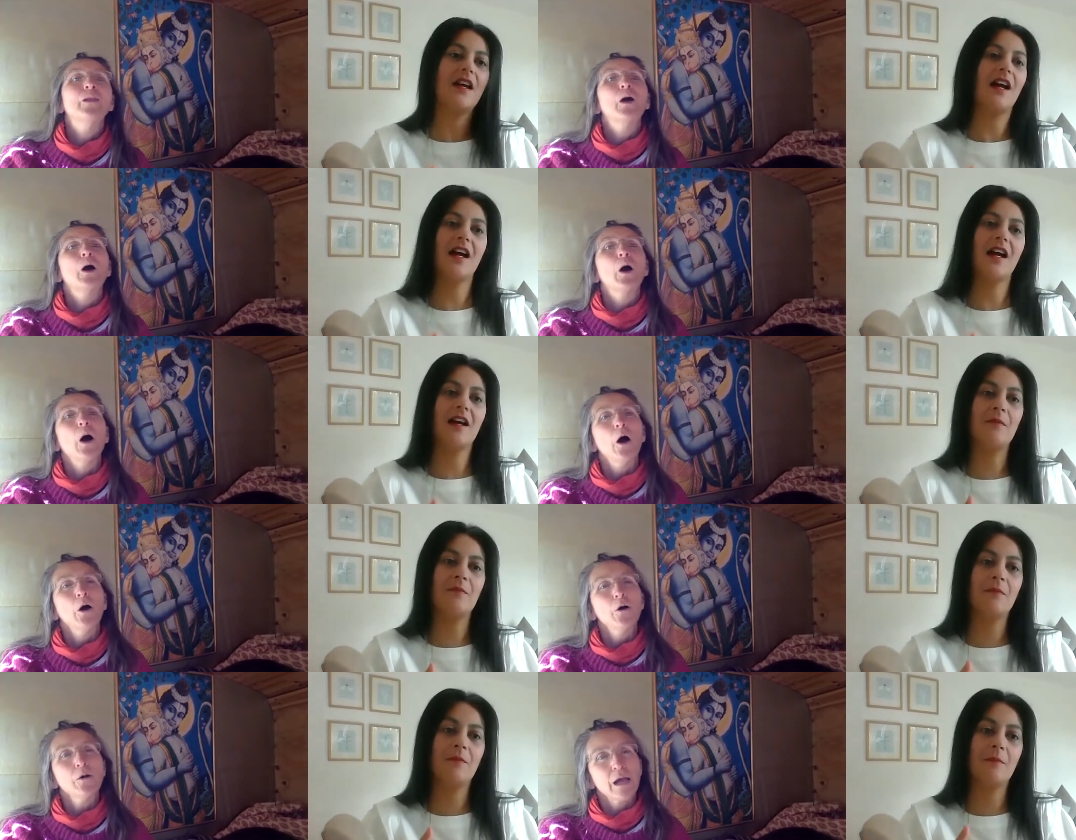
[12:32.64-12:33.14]

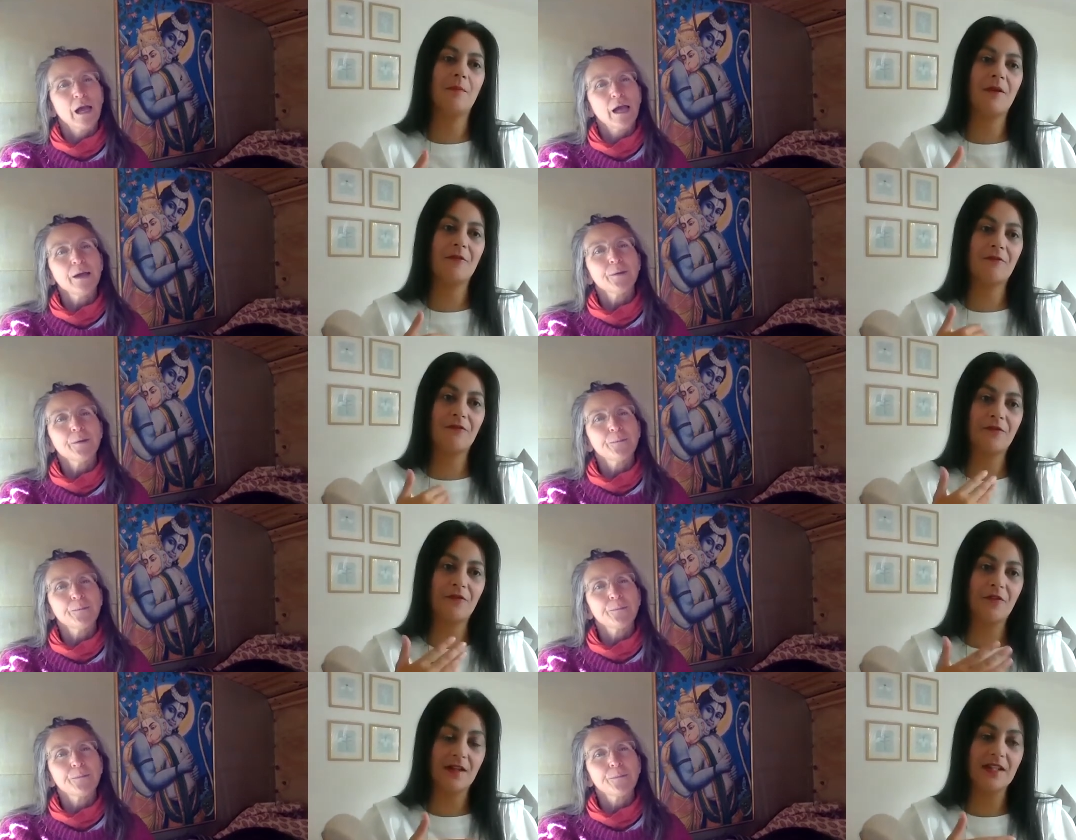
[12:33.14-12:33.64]
Speaker 1: um, okay.
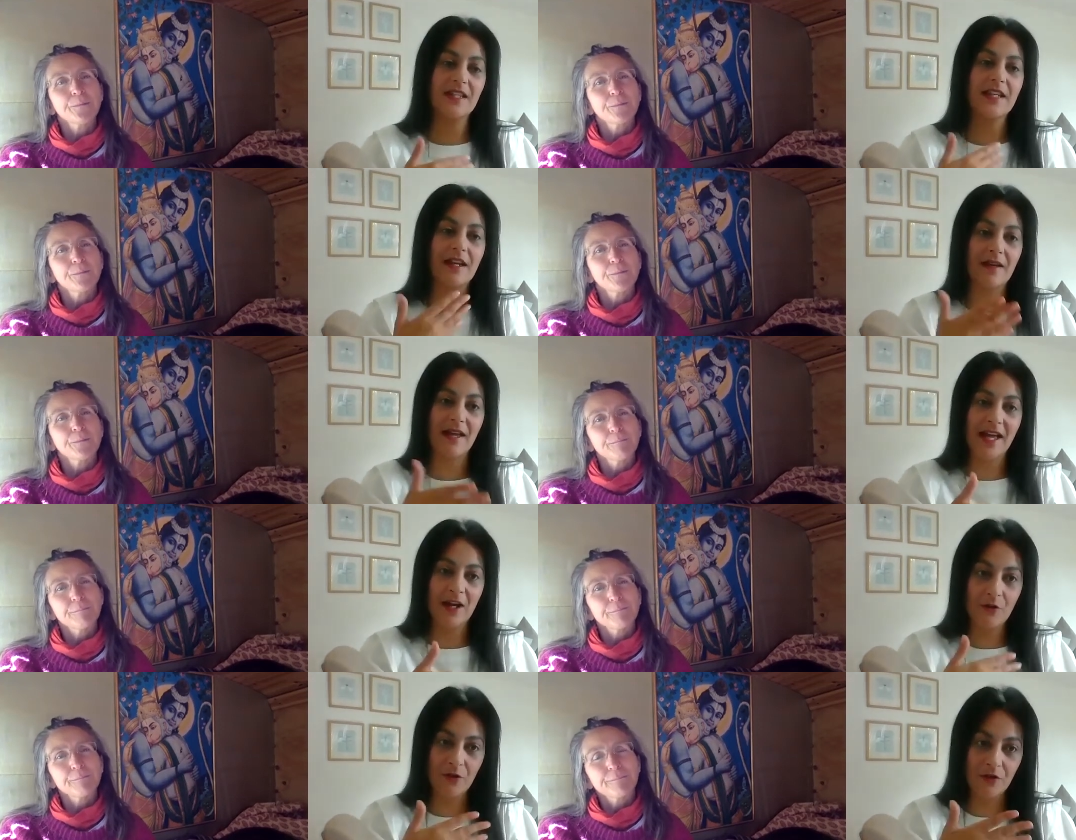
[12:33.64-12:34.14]
but
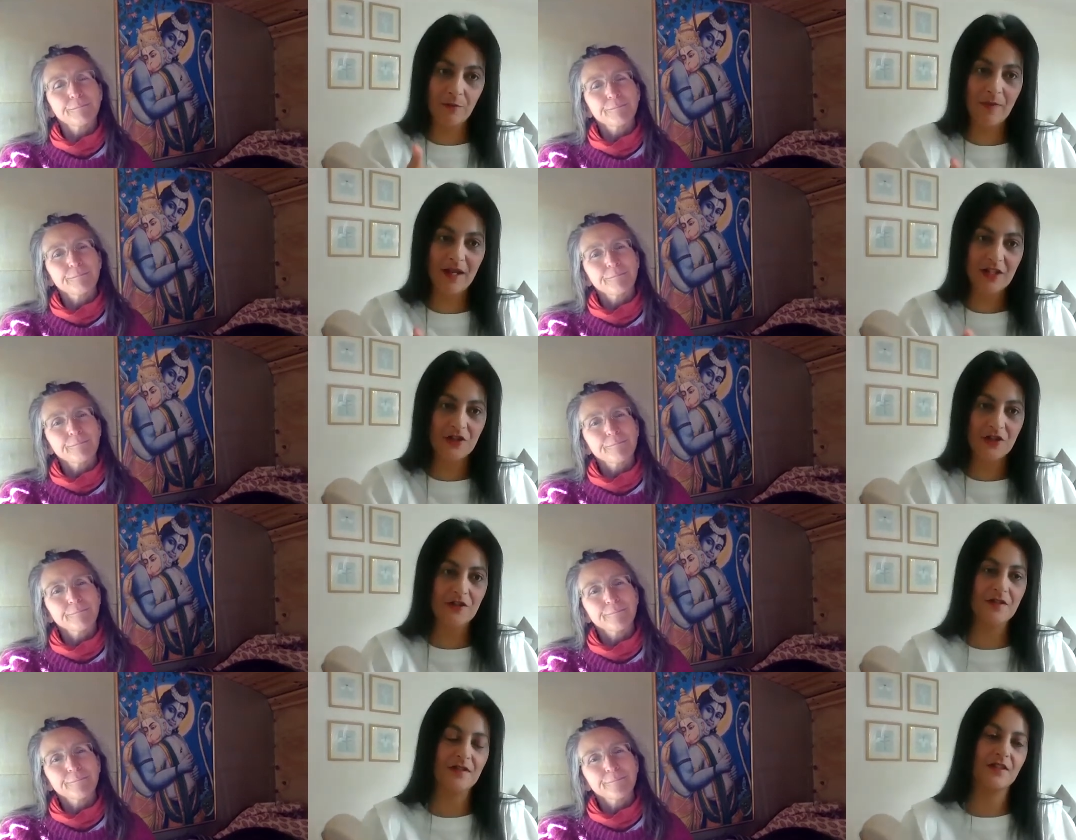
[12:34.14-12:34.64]
yeah health
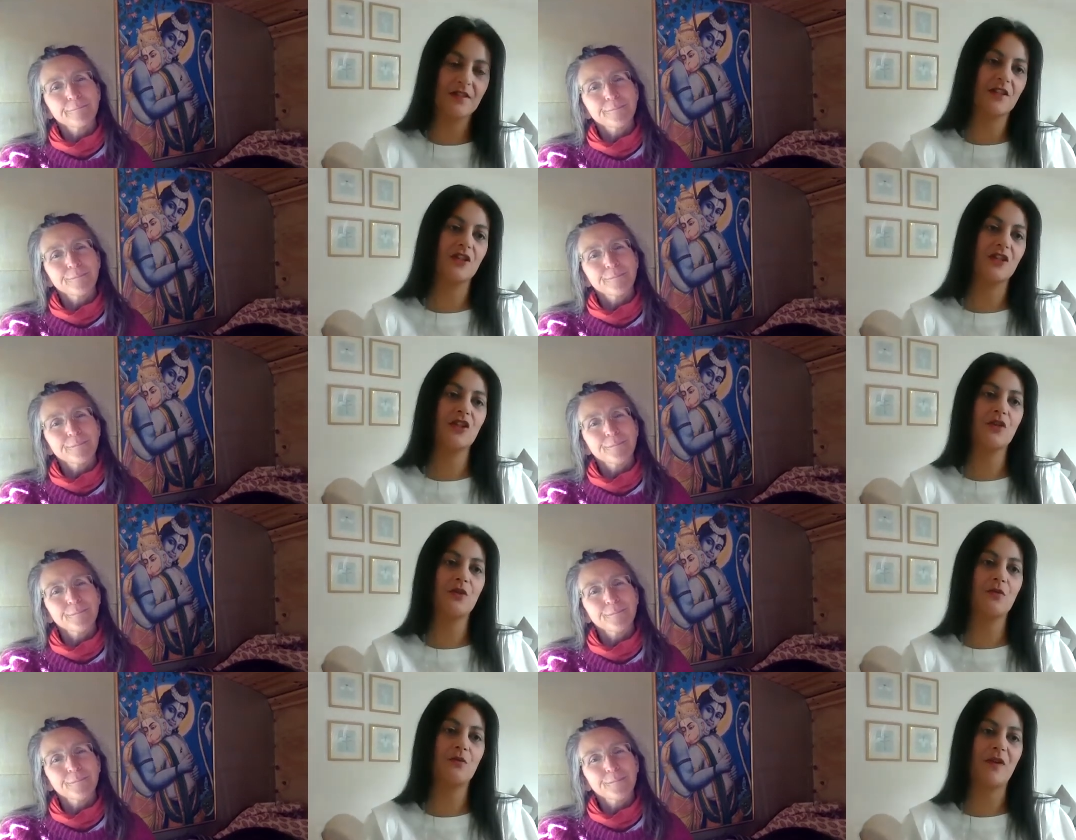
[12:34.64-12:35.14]
measures
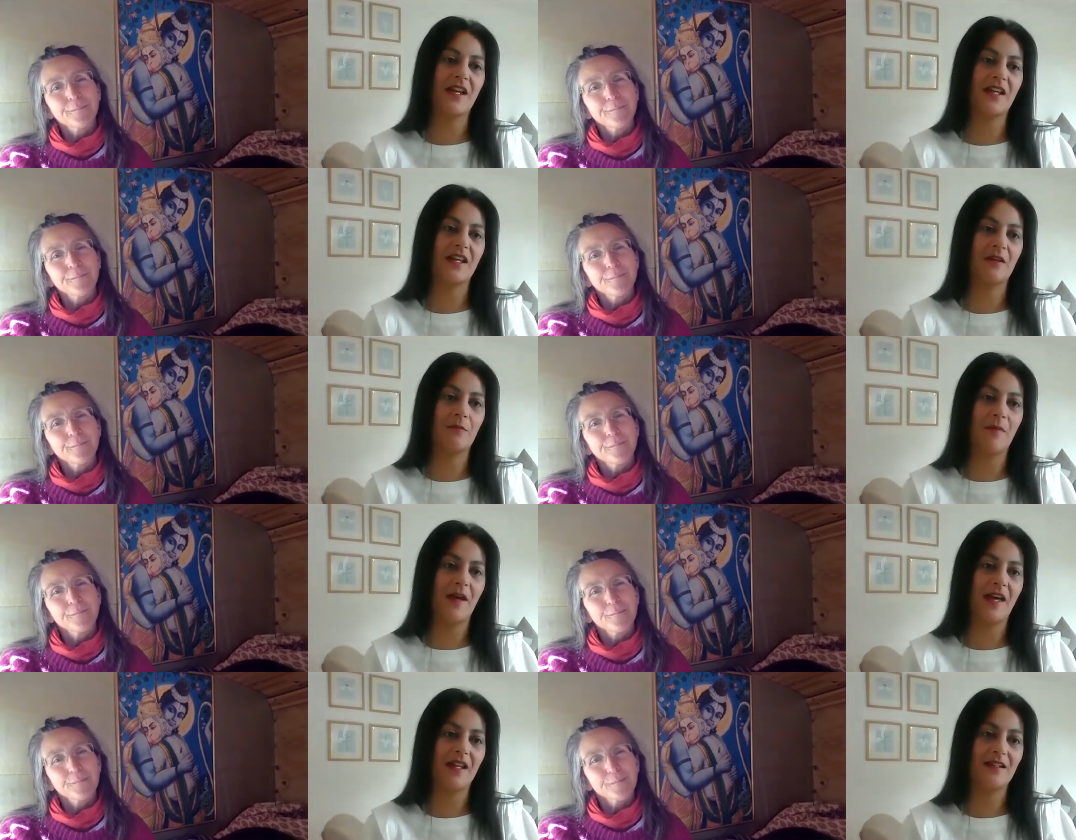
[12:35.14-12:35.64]
that you
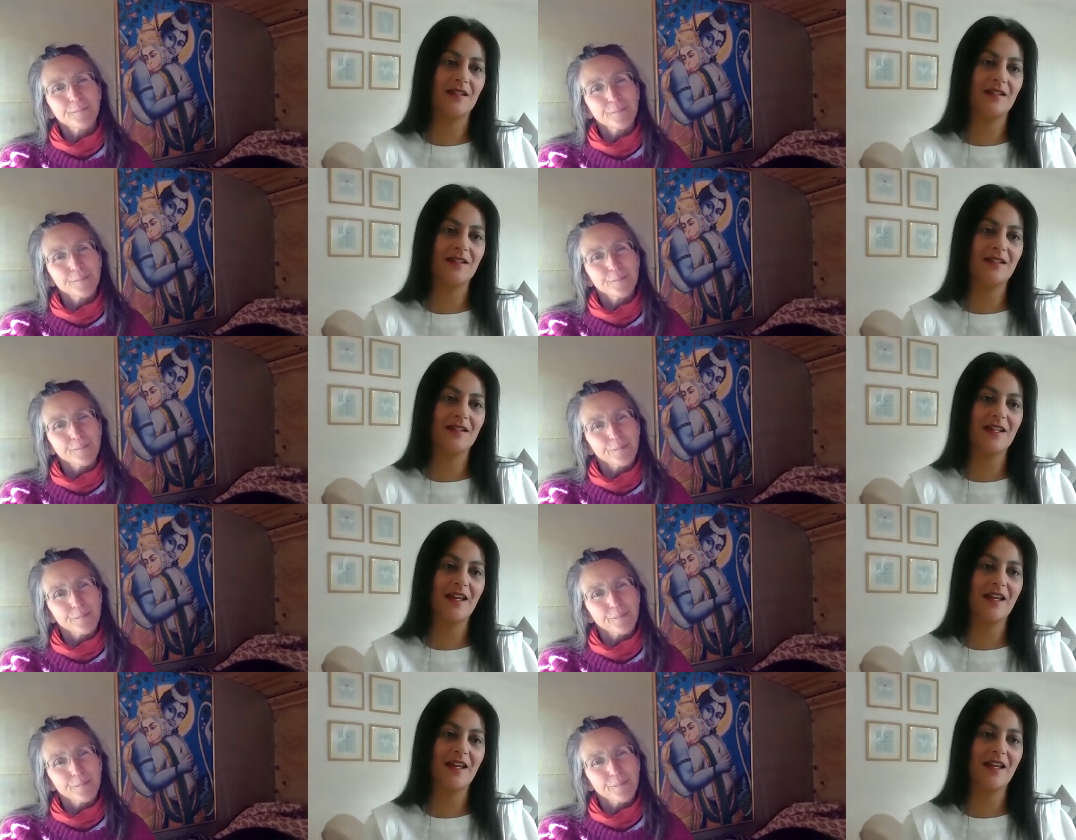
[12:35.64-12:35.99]
recommend